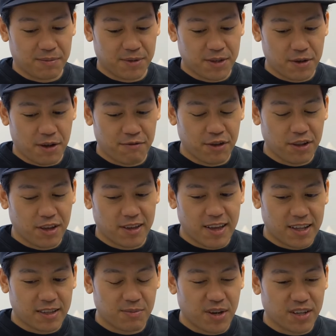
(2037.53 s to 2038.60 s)
So I feel like
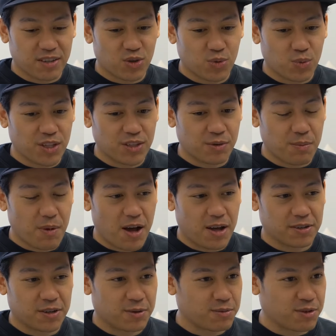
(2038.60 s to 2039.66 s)
that's my sweet spot in
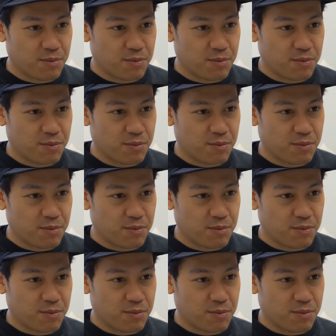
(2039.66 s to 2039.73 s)
terms of